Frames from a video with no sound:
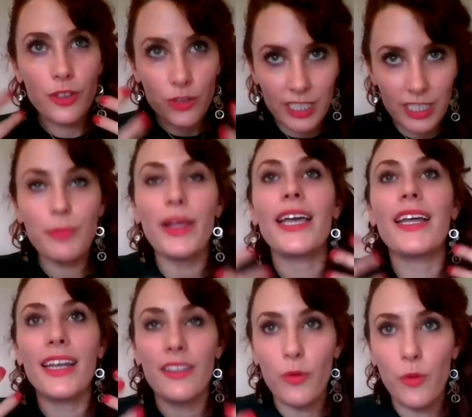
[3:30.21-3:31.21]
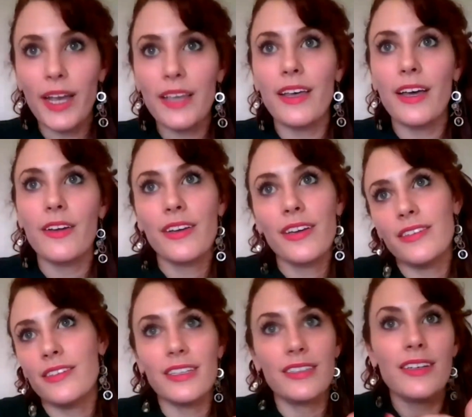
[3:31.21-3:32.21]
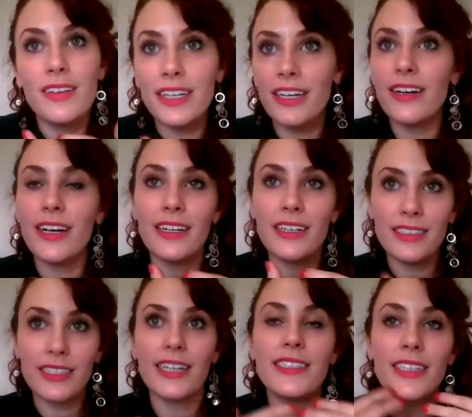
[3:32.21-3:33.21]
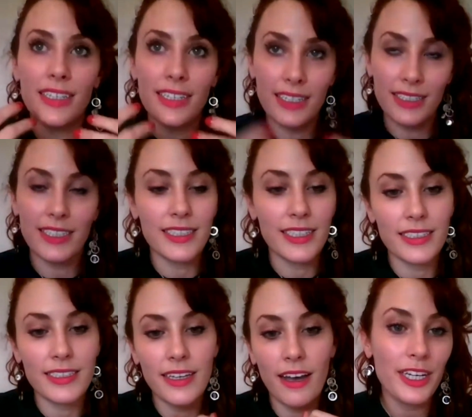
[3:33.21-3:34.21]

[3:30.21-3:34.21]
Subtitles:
displayed in the way that is clear and concise and consistent.